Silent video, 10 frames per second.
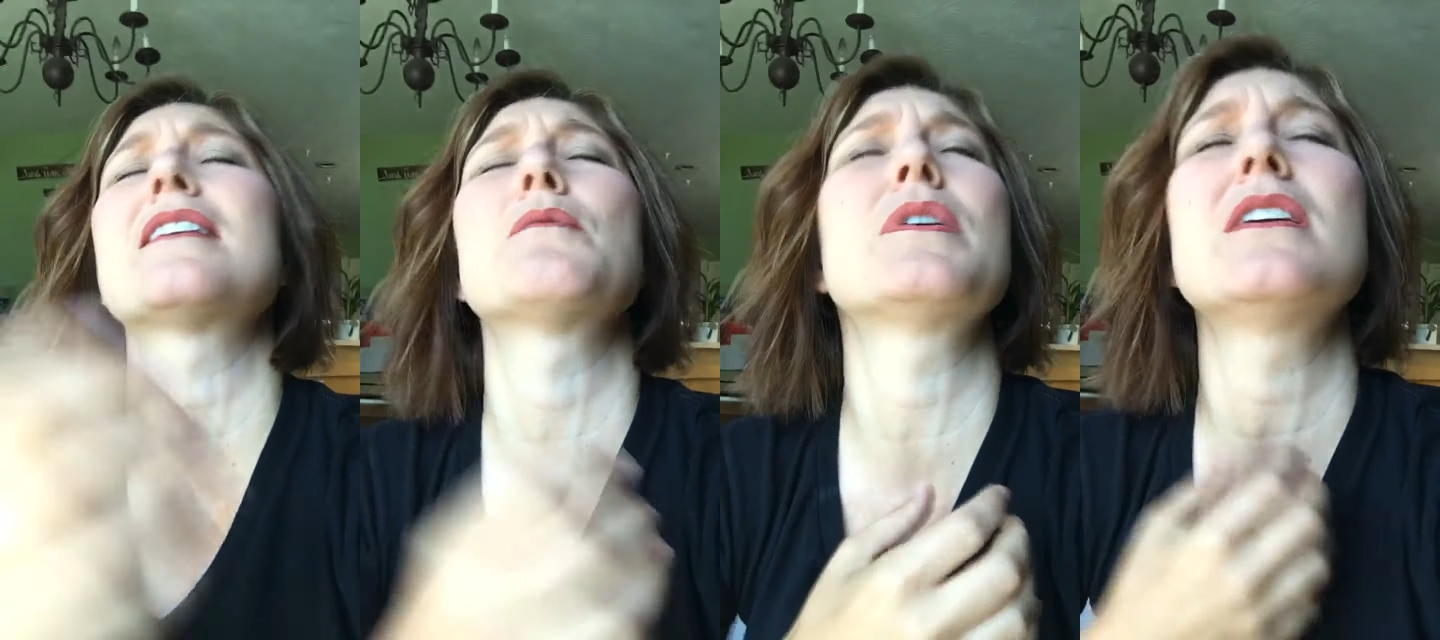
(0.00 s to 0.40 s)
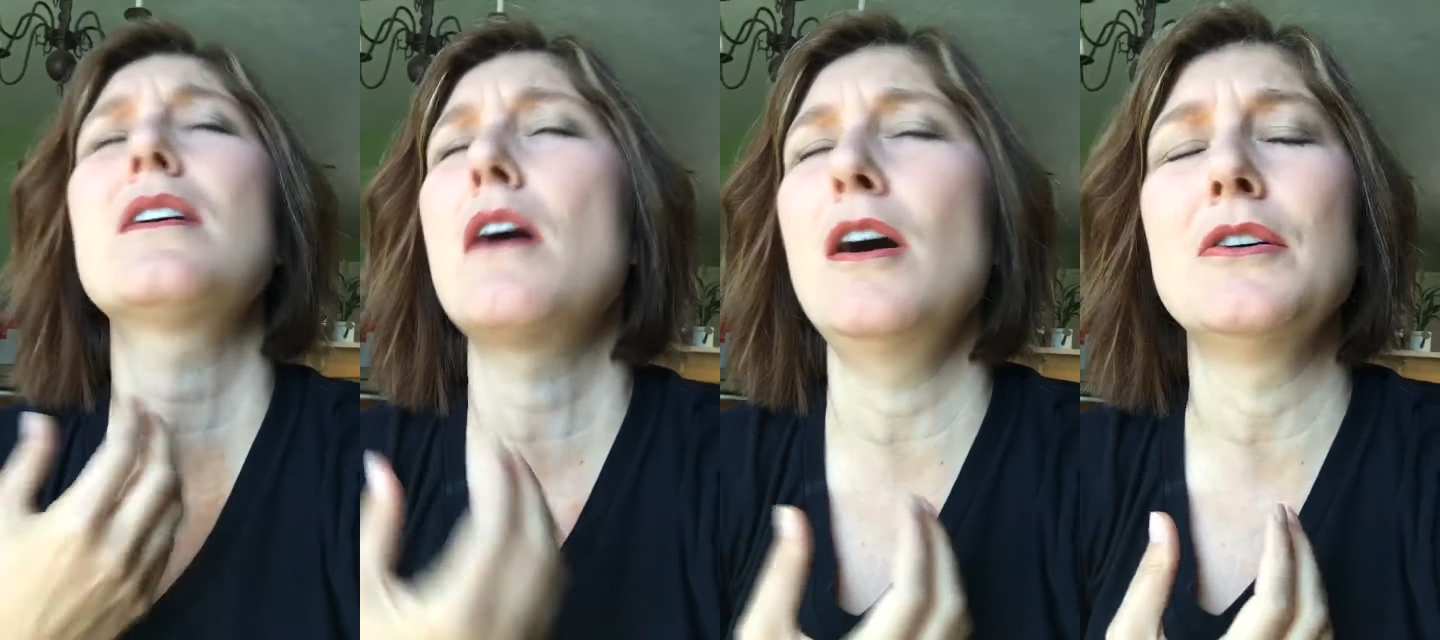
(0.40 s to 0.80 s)
when He
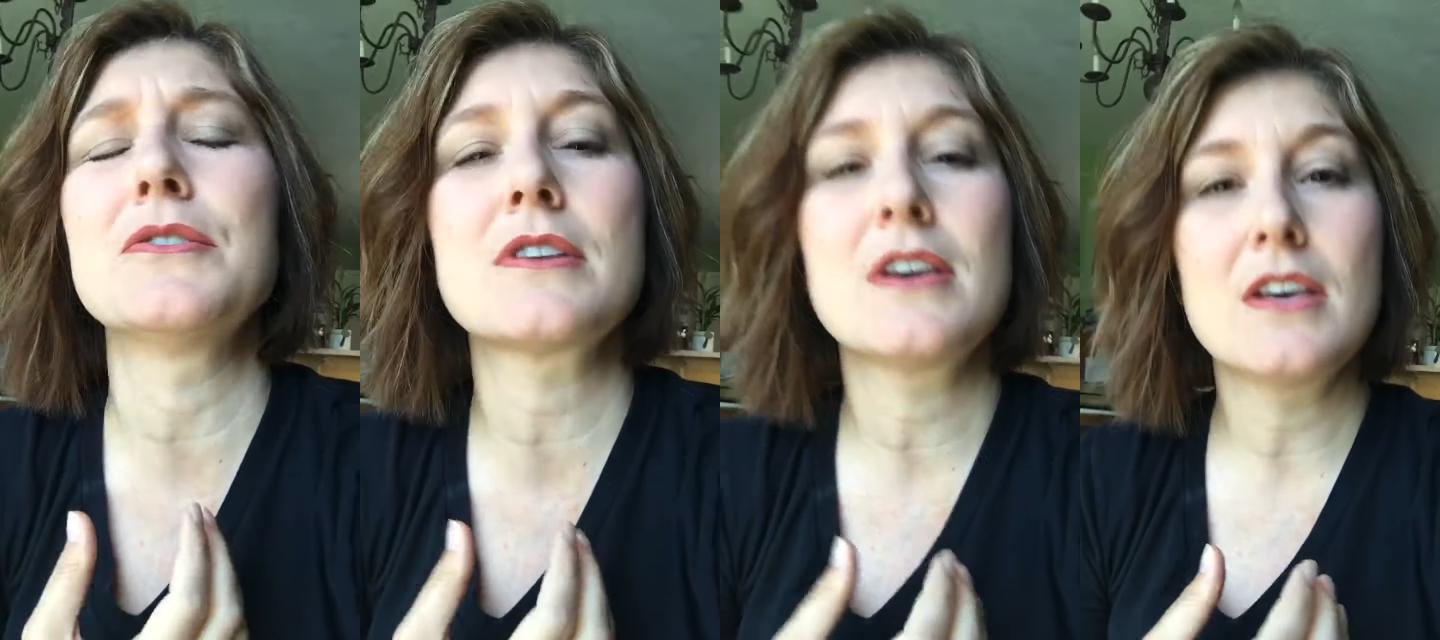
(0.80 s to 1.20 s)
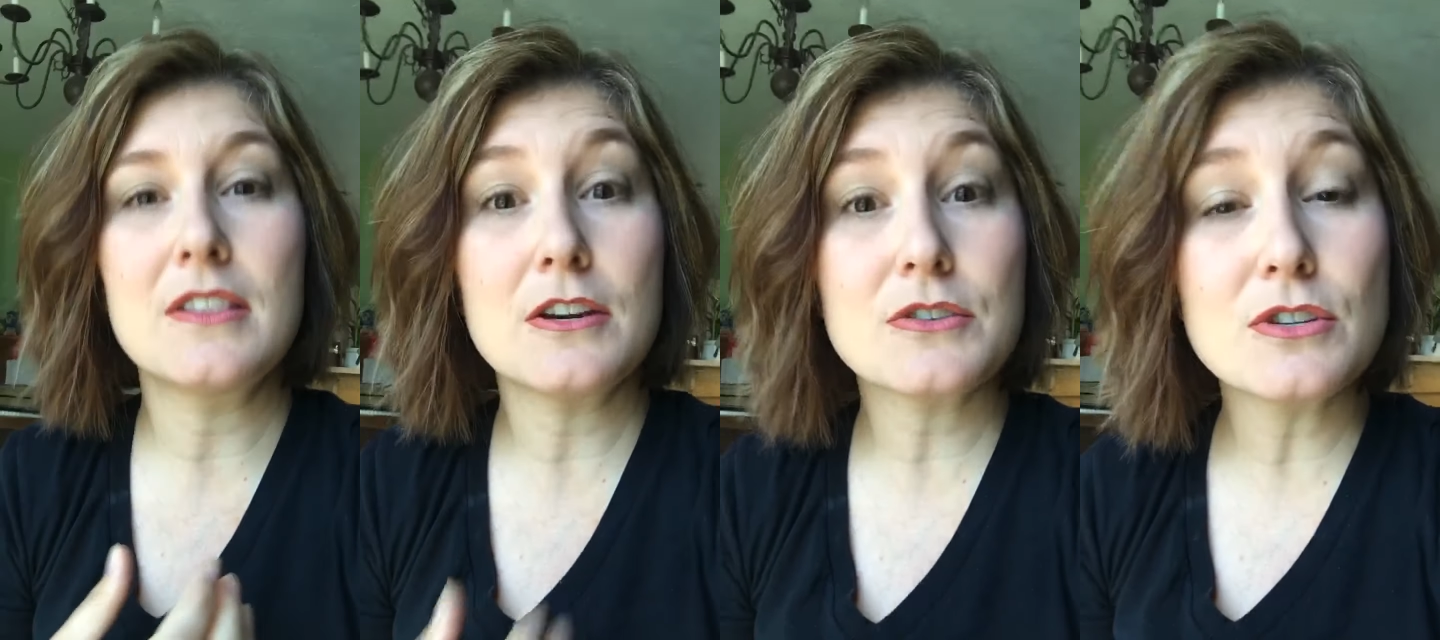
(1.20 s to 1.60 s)
calls,
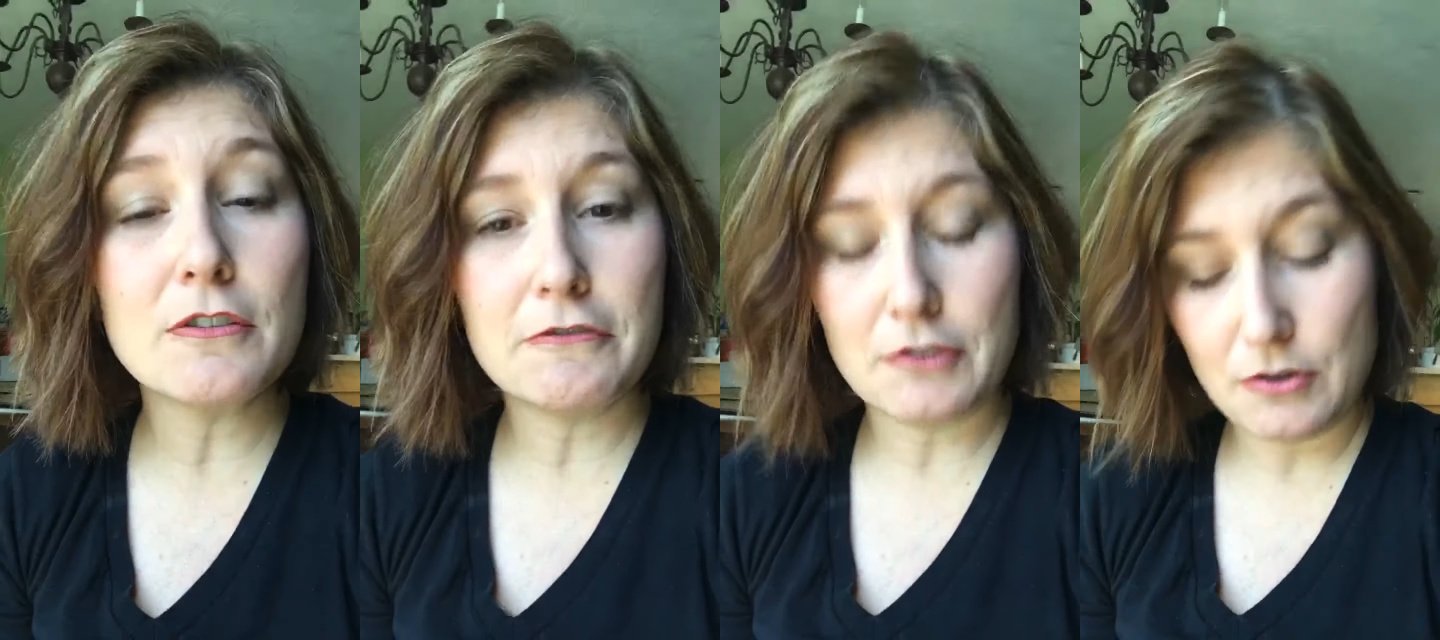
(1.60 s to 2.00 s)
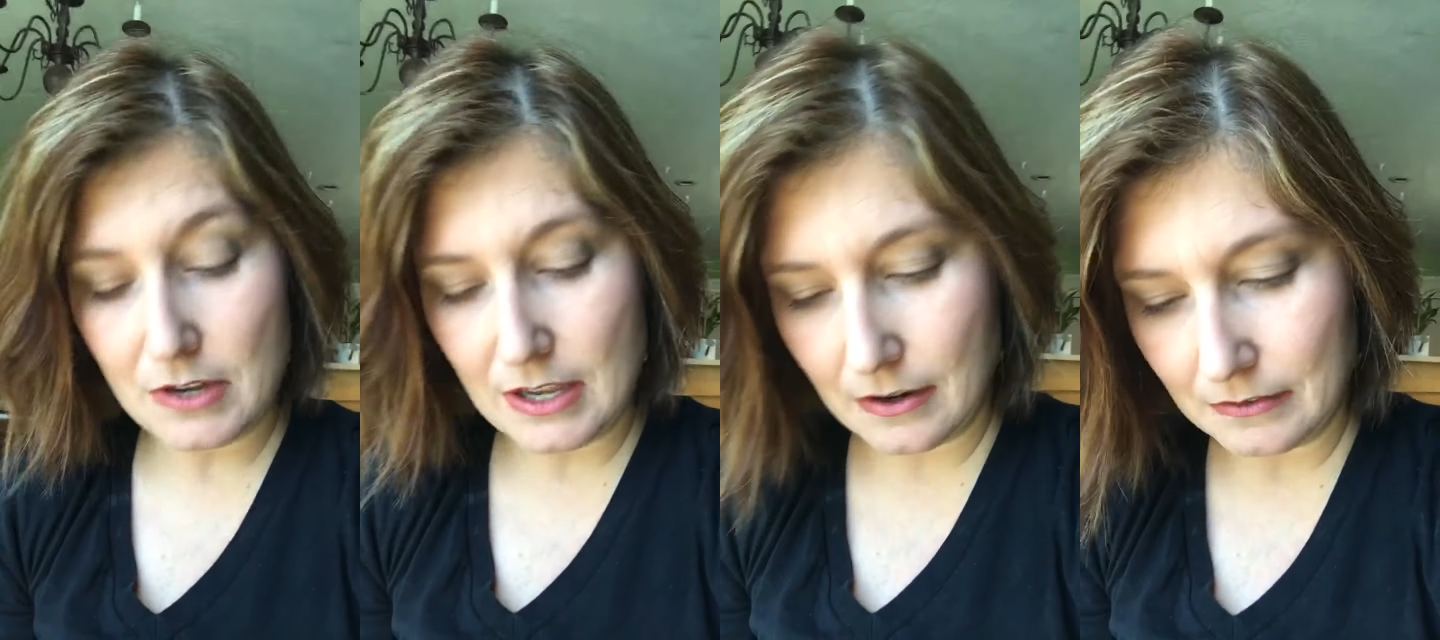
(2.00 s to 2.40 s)
there's no fruit
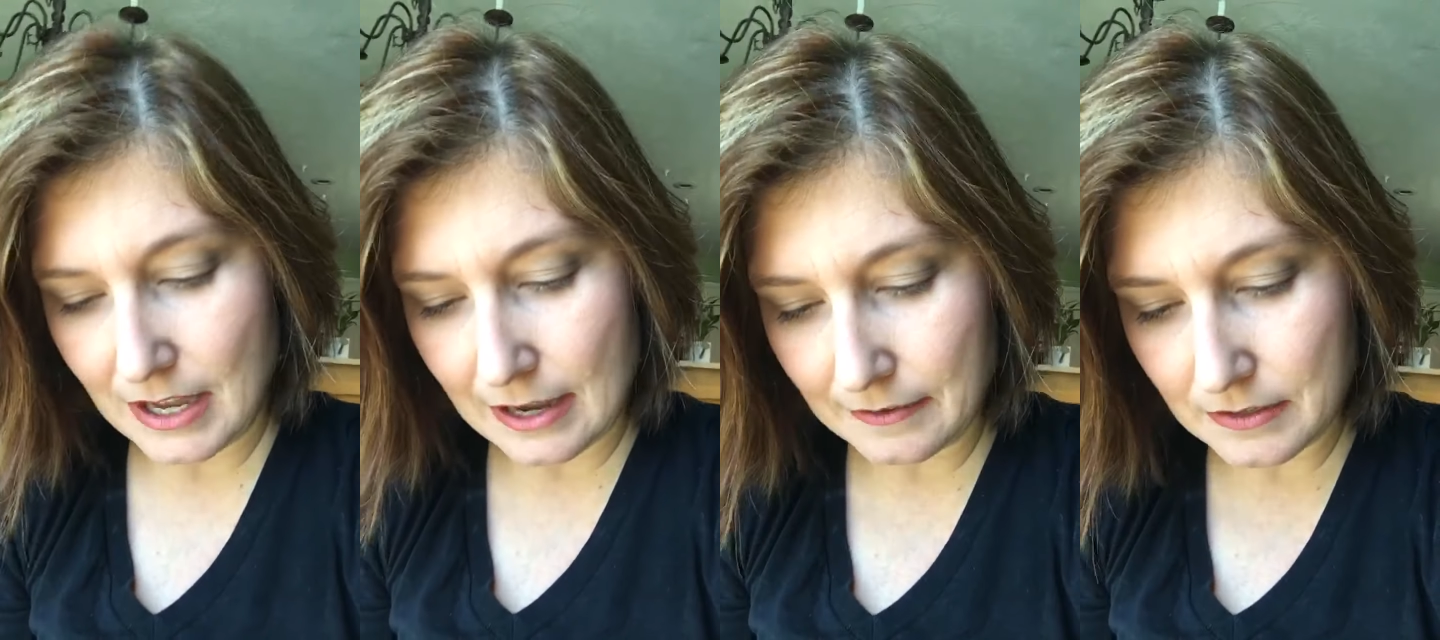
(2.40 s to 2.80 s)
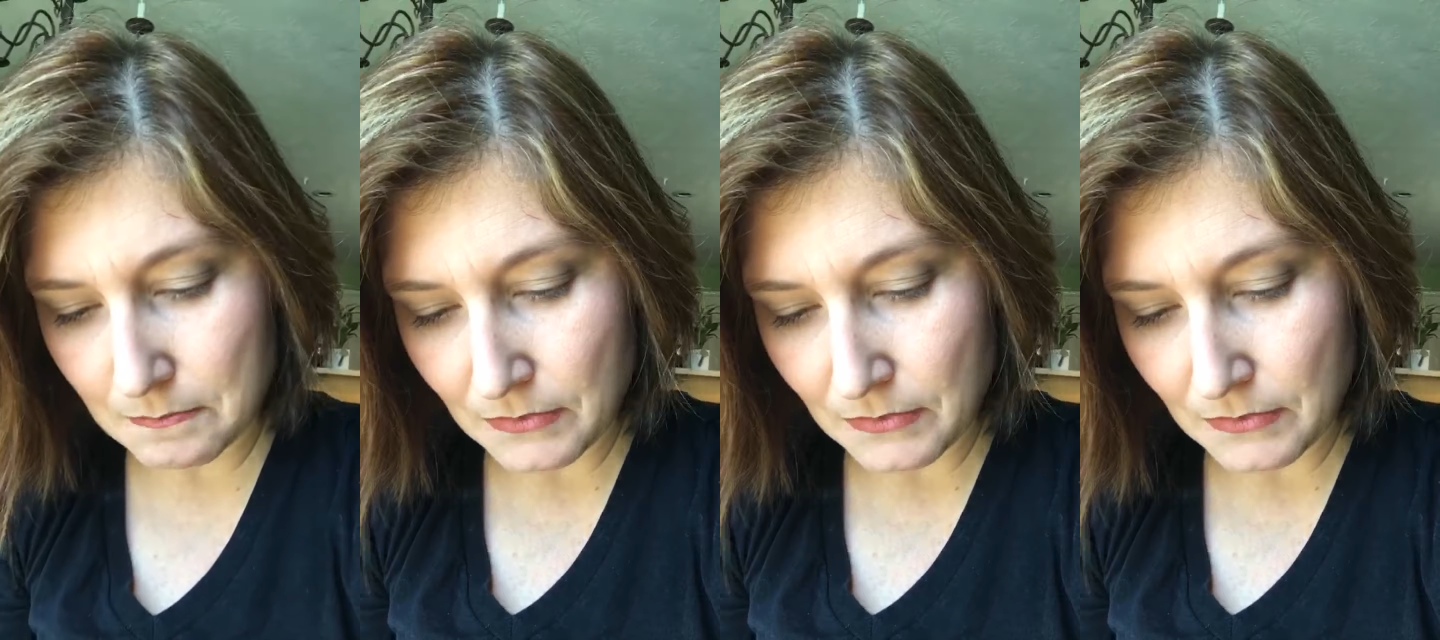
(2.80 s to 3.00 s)
in our lives.